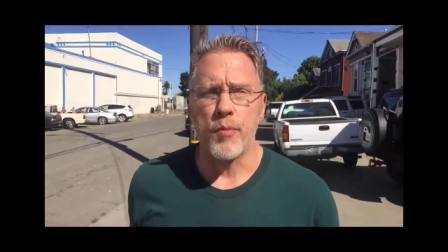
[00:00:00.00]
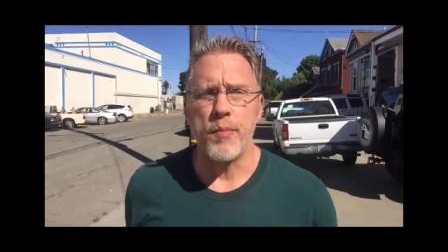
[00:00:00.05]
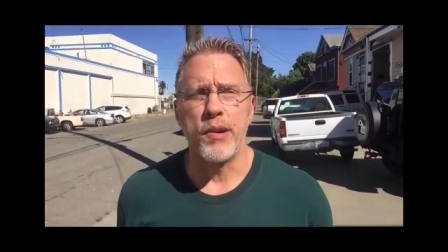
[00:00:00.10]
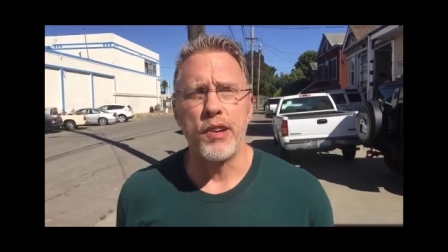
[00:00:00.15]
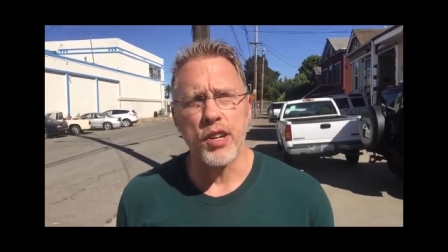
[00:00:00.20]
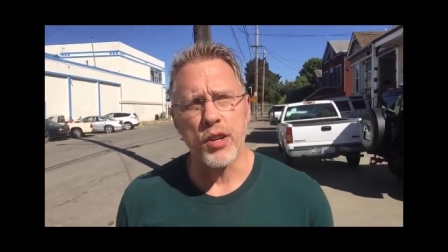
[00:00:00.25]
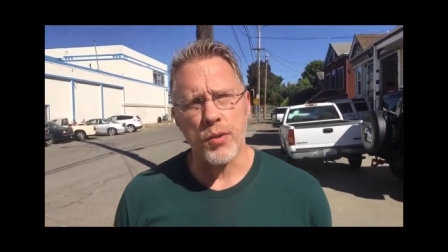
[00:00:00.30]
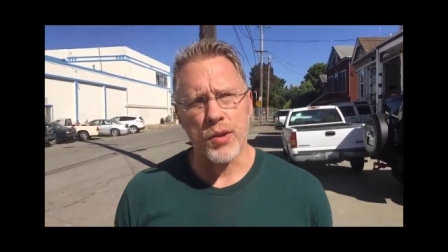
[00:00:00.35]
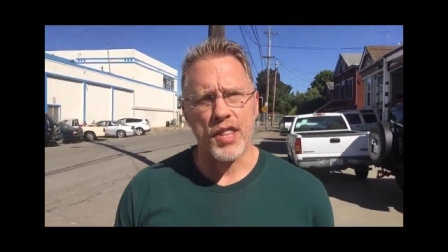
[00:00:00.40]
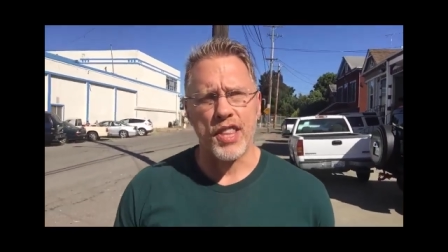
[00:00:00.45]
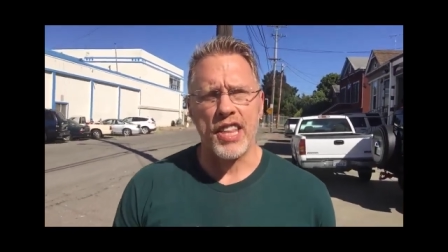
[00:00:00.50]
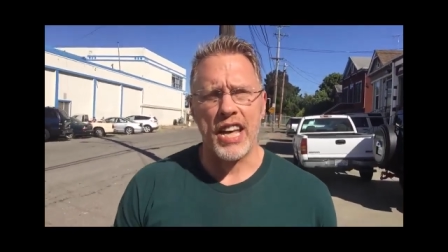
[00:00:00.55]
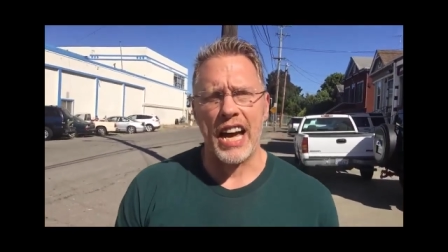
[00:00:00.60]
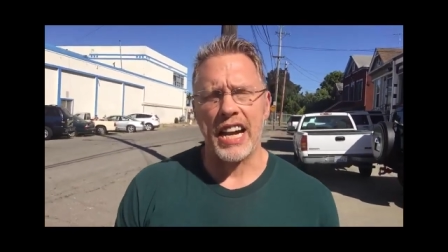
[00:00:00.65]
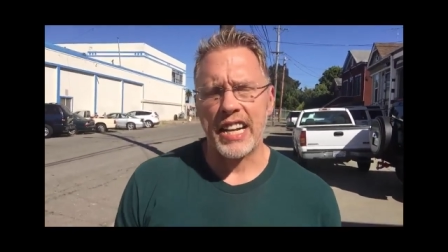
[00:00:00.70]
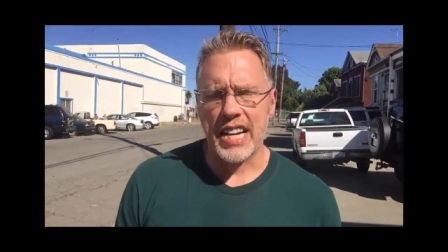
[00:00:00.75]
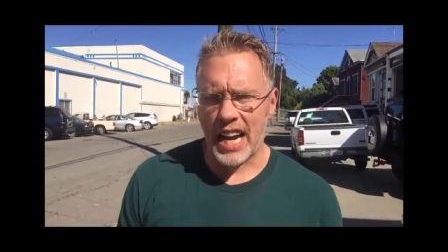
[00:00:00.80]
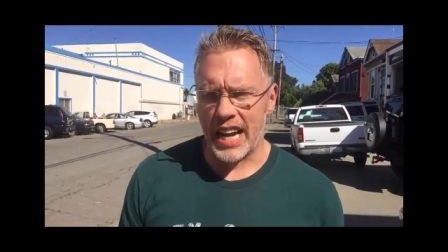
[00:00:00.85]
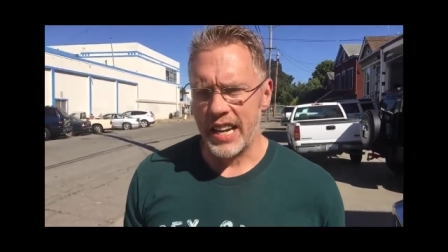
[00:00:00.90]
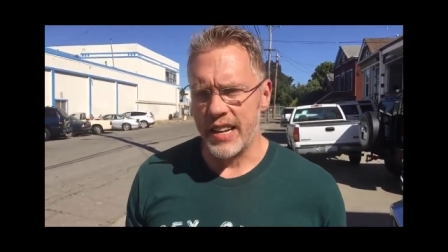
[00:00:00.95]
familiar with
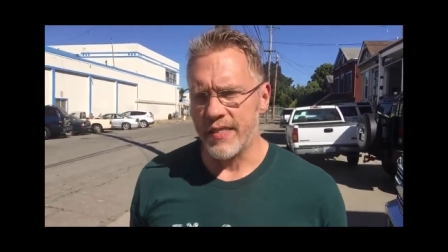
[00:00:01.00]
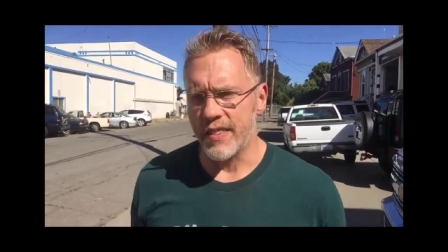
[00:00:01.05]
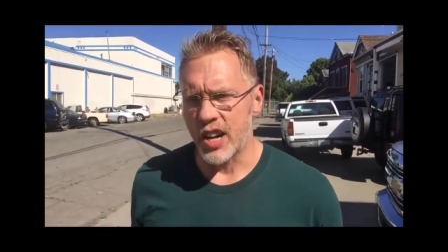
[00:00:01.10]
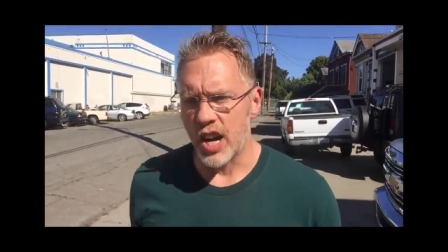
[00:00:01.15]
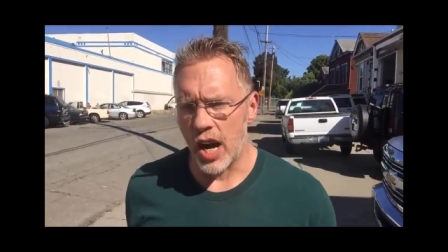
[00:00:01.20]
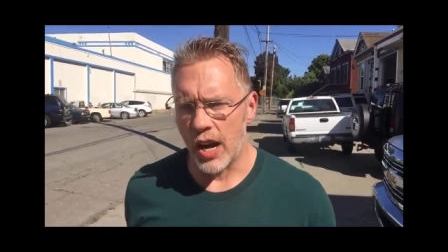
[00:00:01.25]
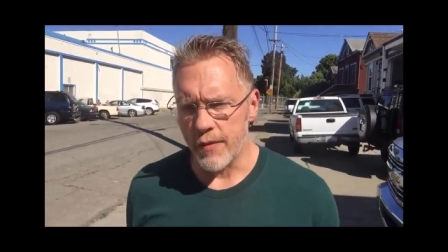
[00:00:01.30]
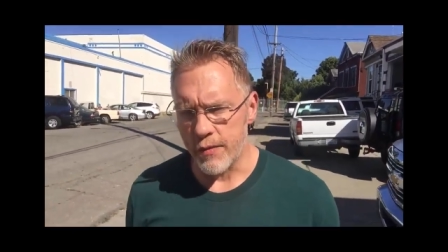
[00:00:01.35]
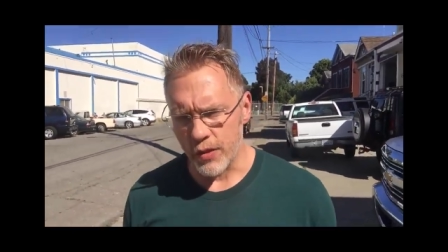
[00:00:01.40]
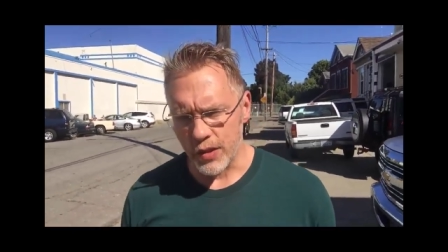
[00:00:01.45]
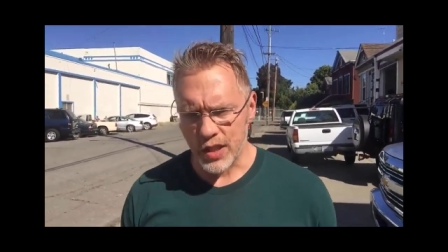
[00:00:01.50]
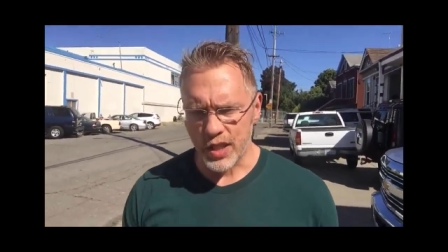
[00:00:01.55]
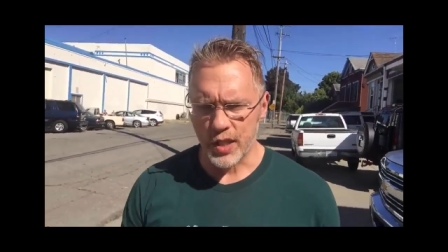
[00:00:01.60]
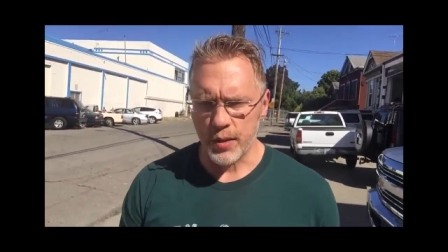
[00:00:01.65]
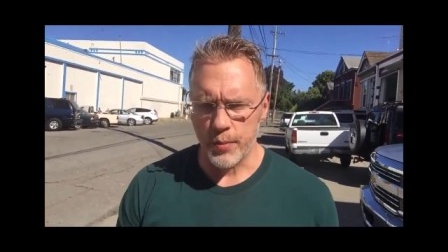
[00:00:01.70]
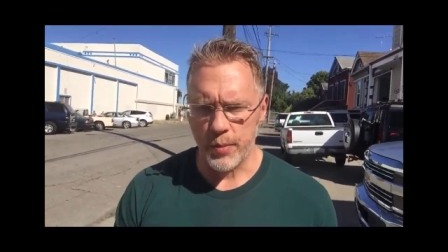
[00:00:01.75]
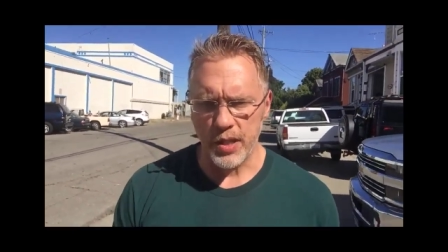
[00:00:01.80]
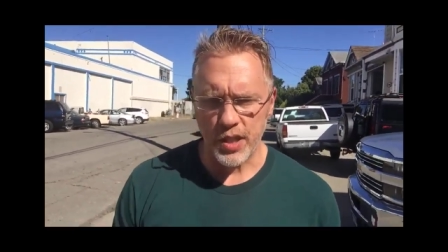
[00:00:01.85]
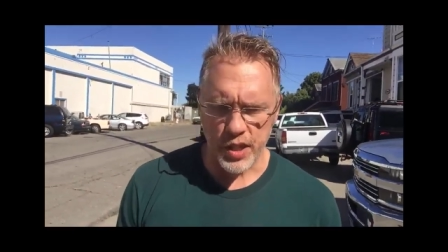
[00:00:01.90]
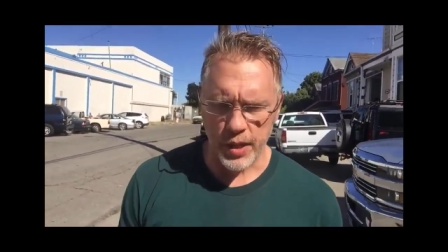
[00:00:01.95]
that kind of
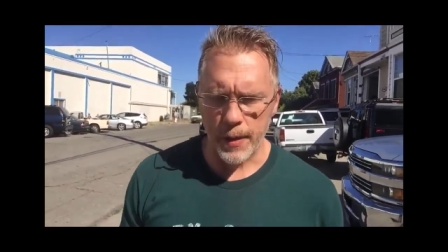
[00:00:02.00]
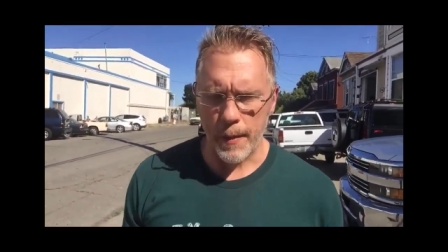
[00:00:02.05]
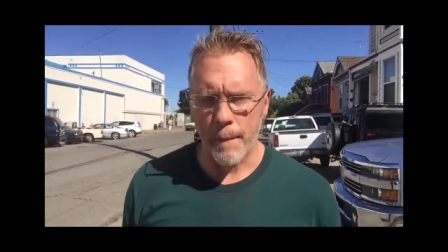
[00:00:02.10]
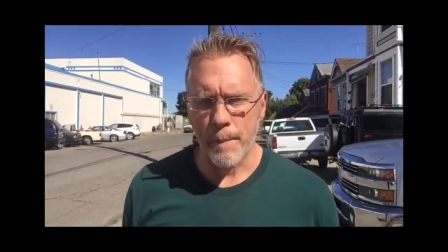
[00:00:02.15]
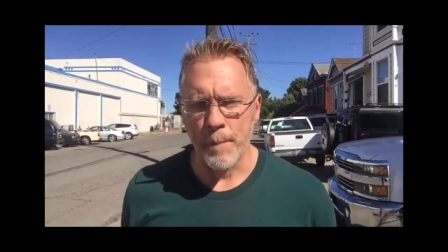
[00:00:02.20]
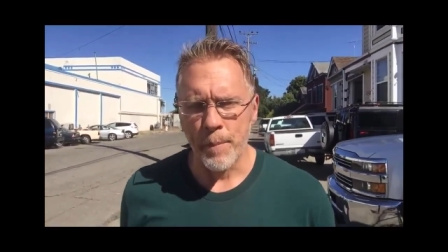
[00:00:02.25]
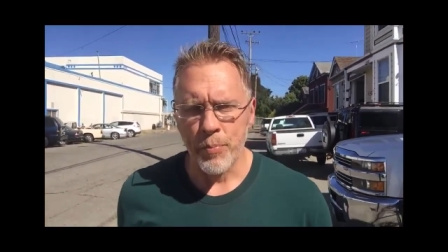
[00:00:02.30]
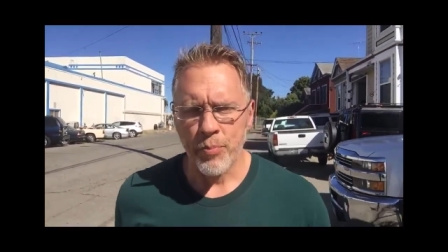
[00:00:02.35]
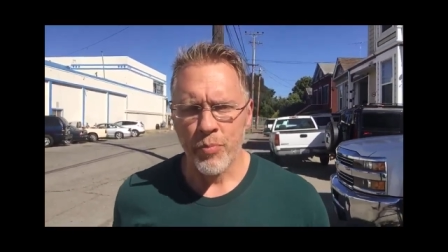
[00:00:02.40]
conference submission.